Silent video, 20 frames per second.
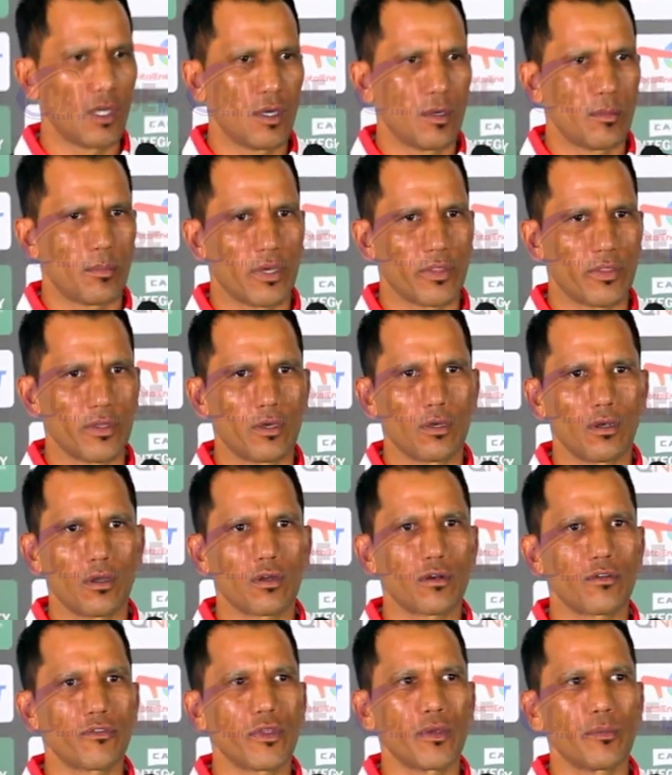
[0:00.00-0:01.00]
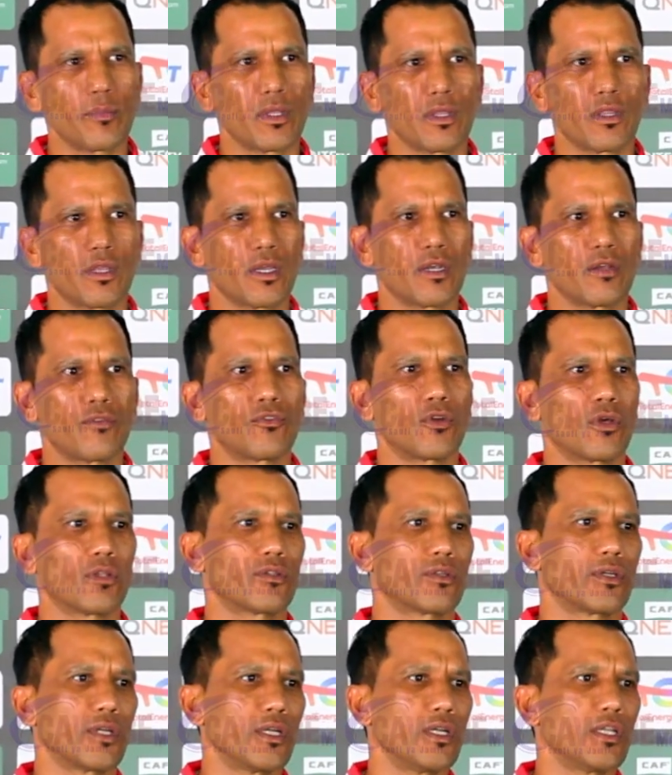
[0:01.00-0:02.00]
but there are a lot of them that have
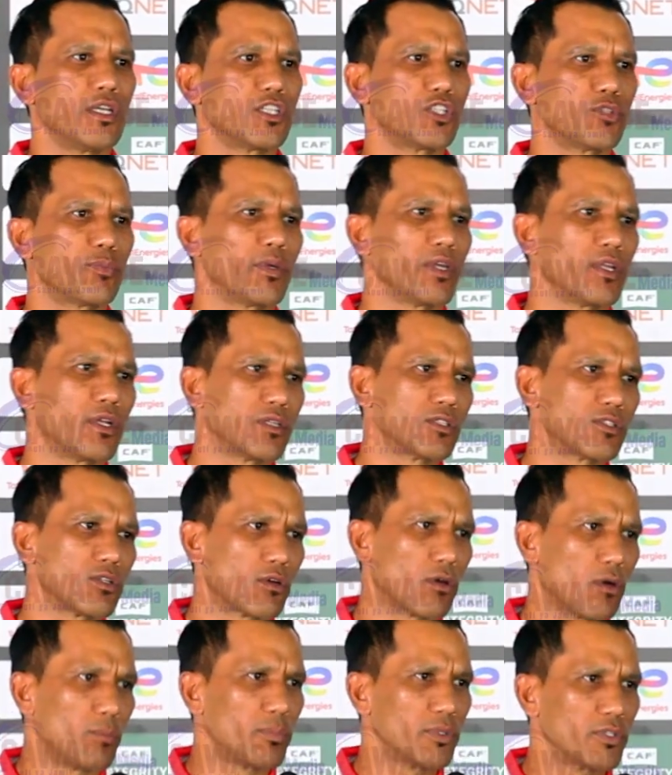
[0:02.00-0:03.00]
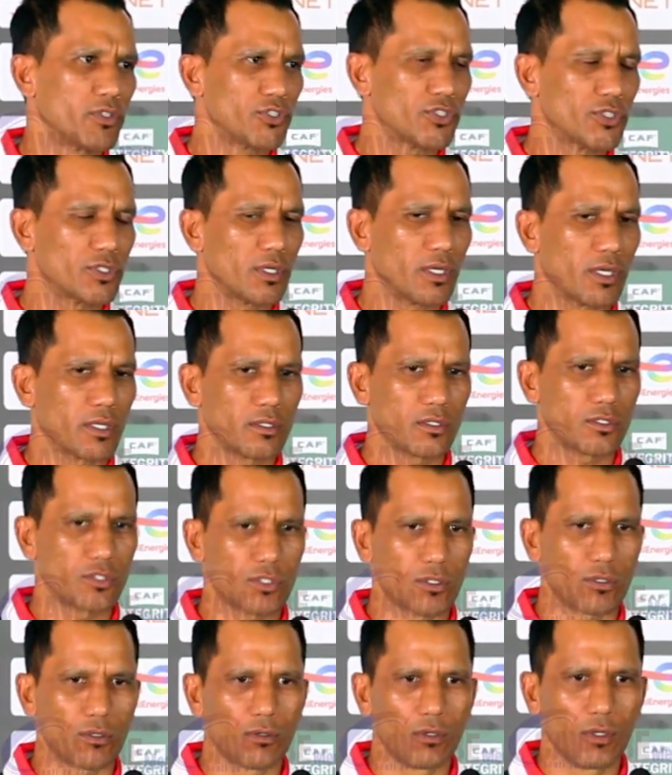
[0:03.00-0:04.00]
not really experienced a competition like this.
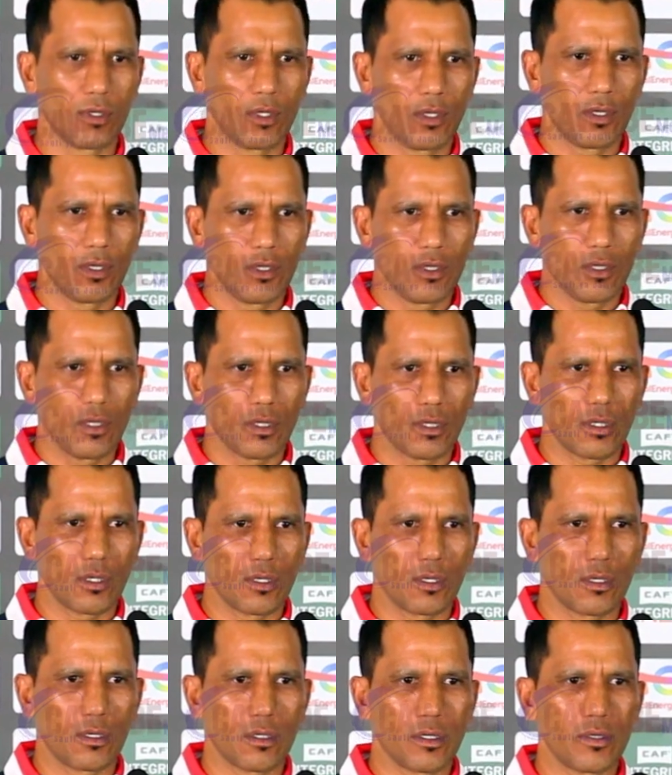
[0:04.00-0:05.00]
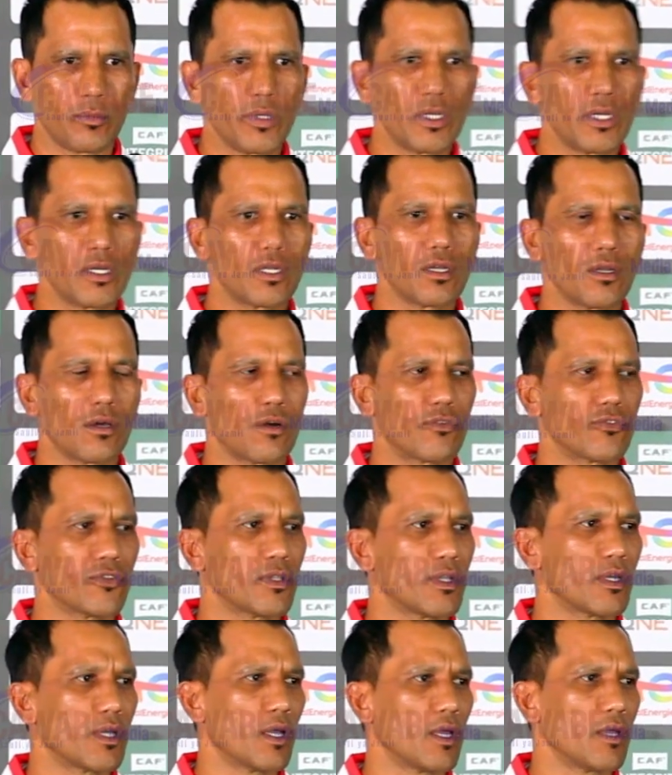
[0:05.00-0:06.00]
So immediately after
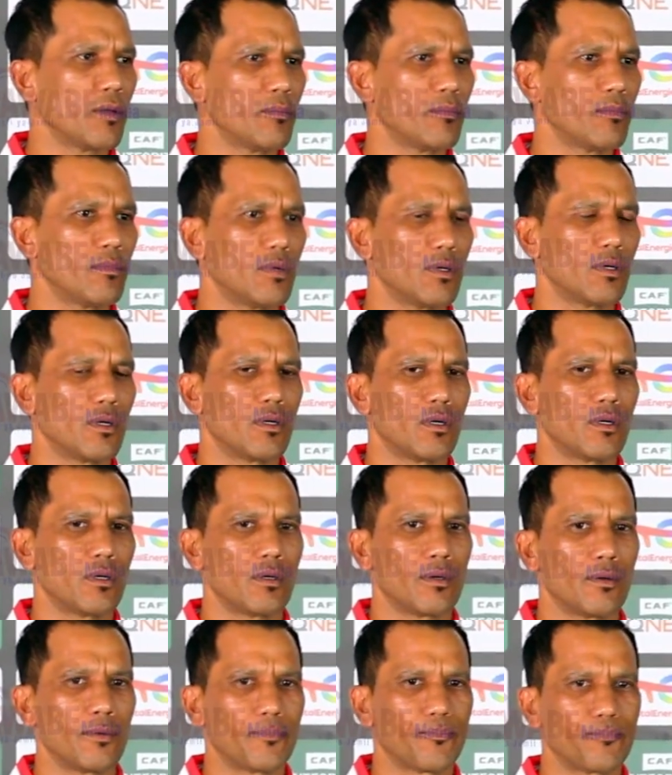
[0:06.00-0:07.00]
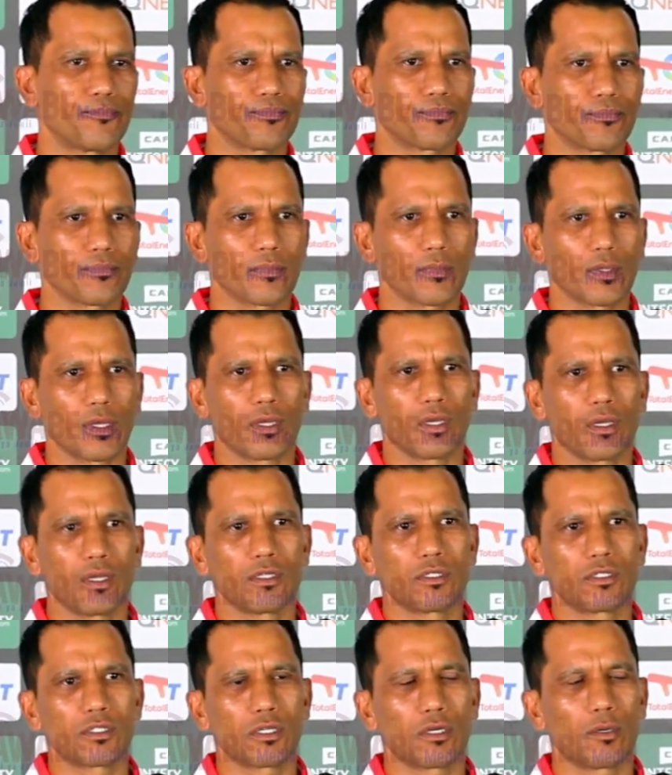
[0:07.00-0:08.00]
the game
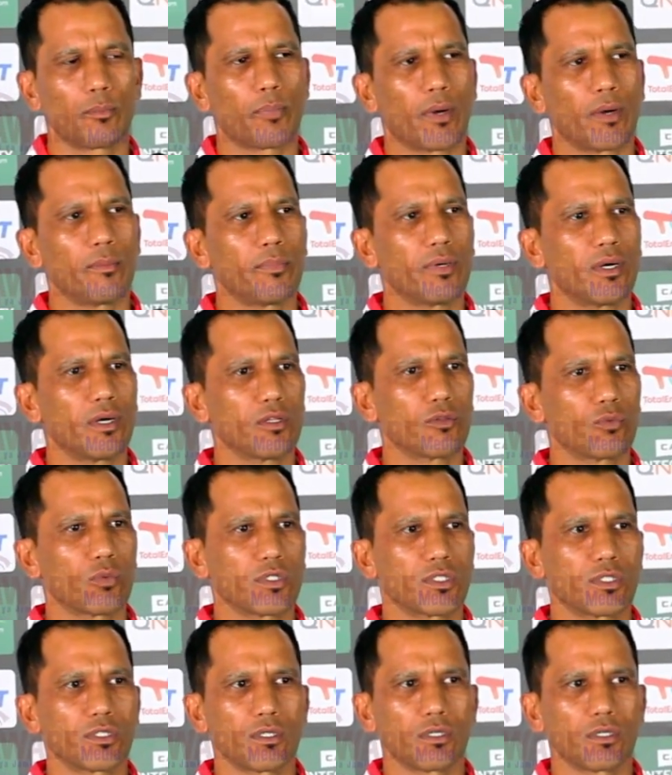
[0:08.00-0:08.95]
against Pamba, it was